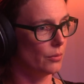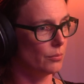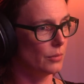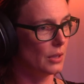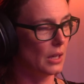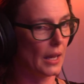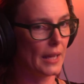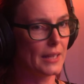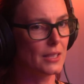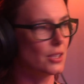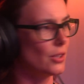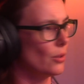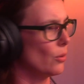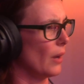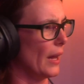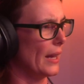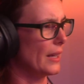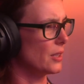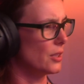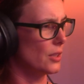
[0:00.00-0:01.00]
Glacial
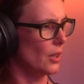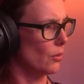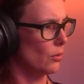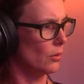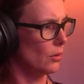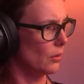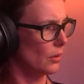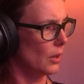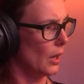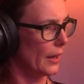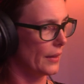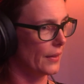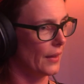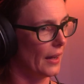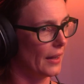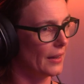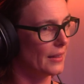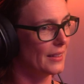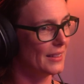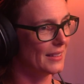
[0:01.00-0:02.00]
lakes don't look like that.
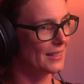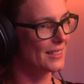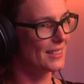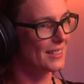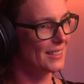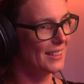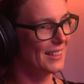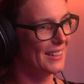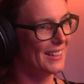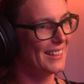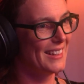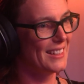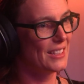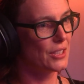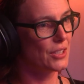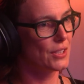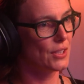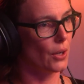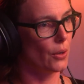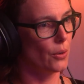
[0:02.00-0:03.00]
It's
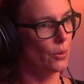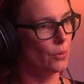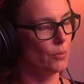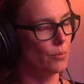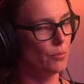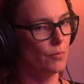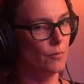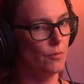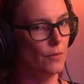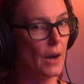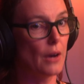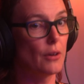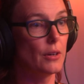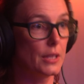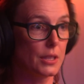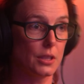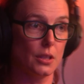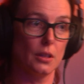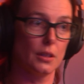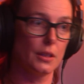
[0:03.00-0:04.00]
so very
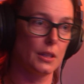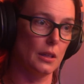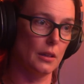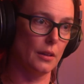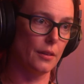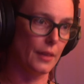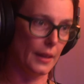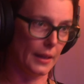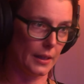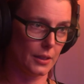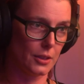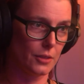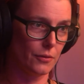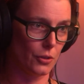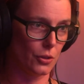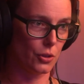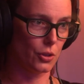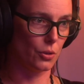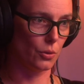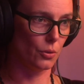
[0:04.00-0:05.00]
circular things for
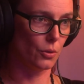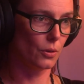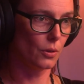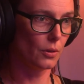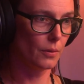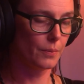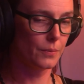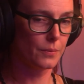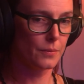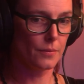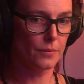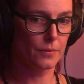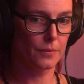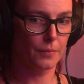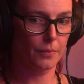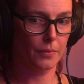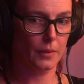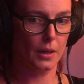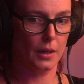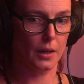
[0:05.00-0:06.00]
sure.
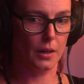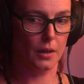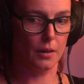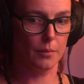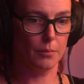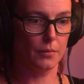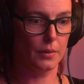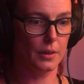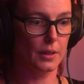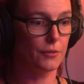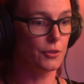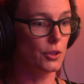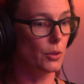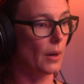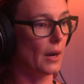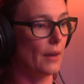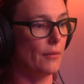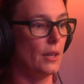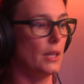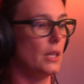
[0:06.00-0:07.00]
If you
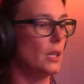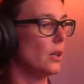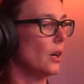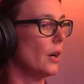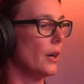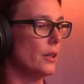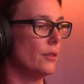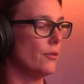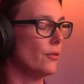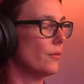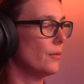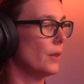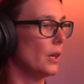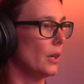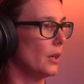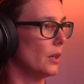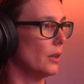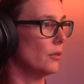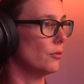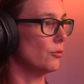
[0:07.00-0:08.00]
have any kind of
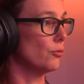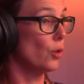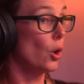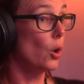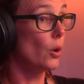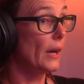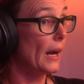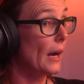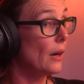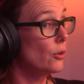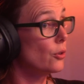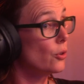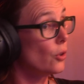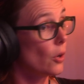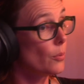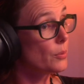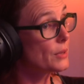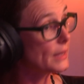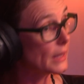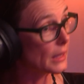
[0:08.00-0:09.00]
rock
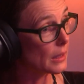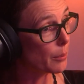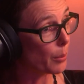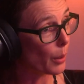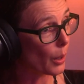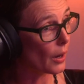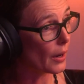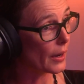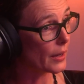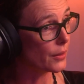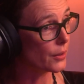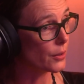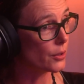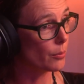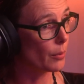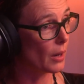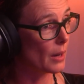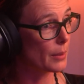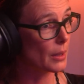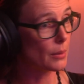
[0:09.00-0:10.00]
outcrops nearby that you
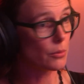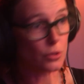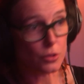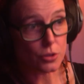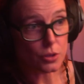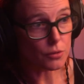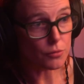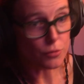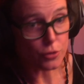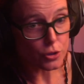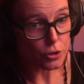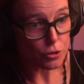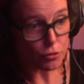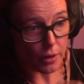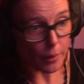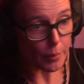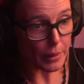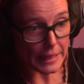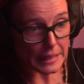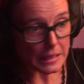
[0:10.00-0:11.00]
might be able to sort of
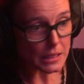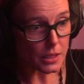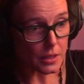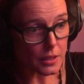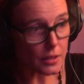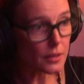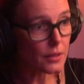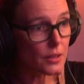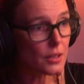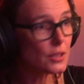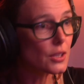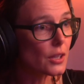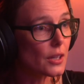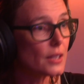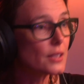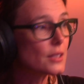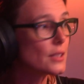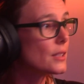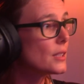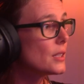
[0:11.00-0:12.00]
scrubble into the
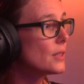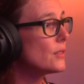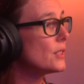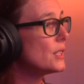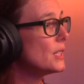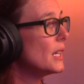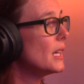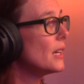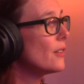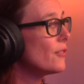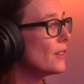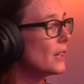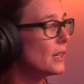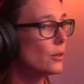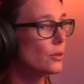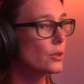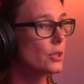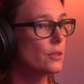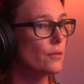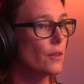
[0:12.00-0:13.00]
dirt and sort of see if it
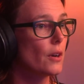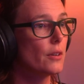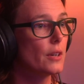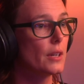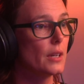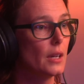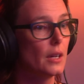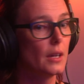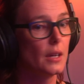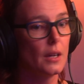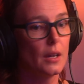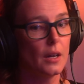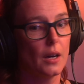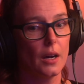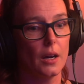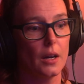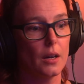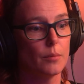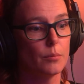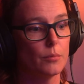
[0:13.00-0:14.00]
looks very
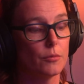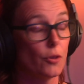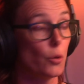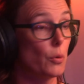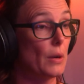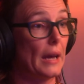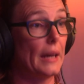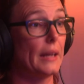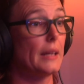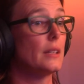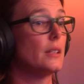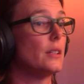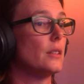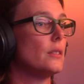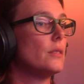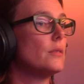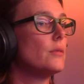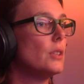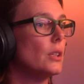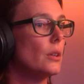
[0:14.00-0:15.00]
volcanic,
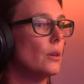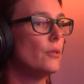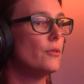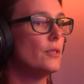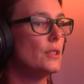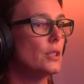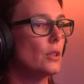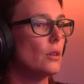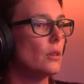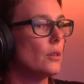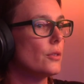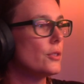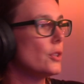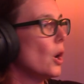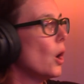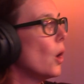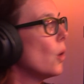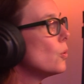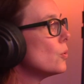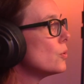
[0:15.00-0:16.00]
and, if it's got lots of
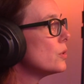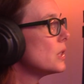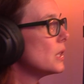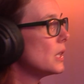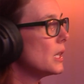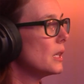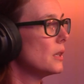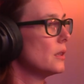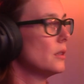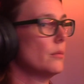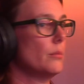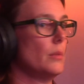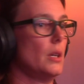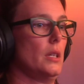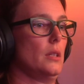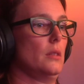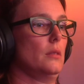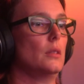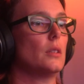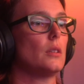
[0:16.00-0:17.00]
holes in it that
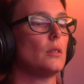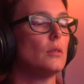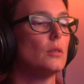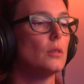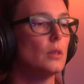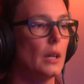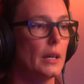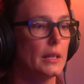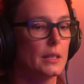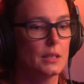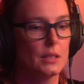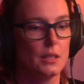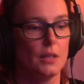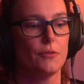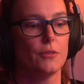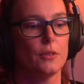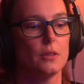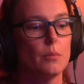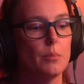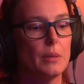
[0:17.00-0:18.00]
might, look like
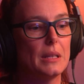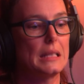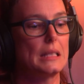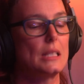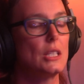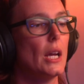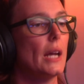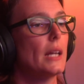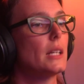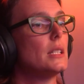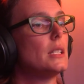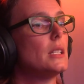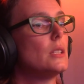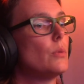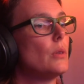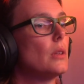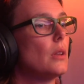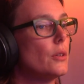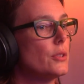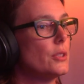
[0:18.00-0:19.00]
stuff that had been ejected
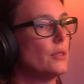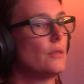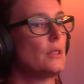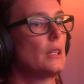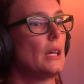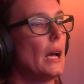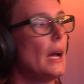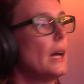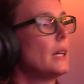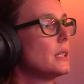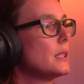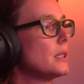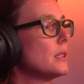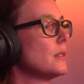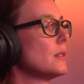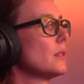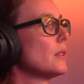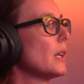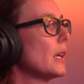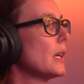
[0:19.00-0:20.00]
with lots of gas
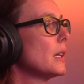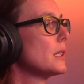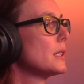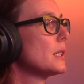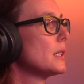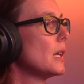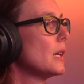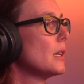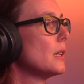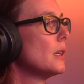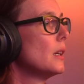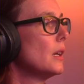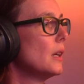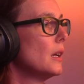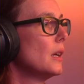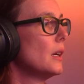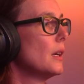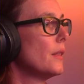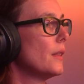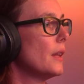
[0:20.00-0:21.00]
and things, then
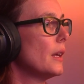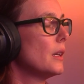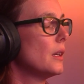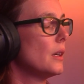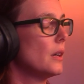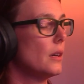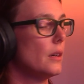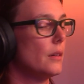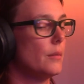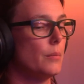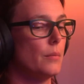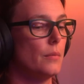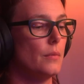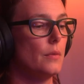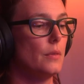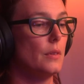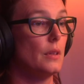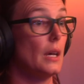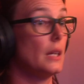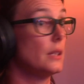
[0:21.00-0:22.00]

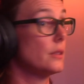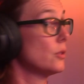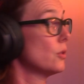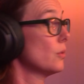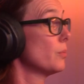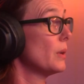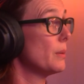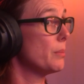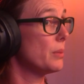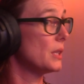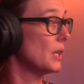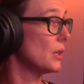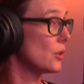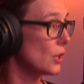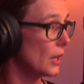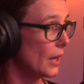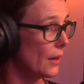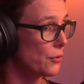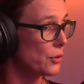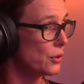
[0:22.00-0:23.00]
that could be
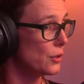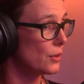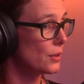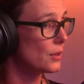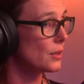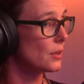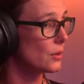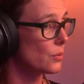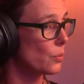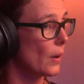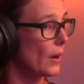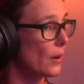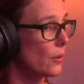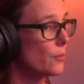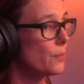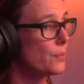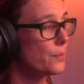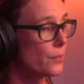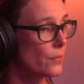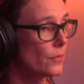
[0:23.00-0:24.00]
potentially evidence as well.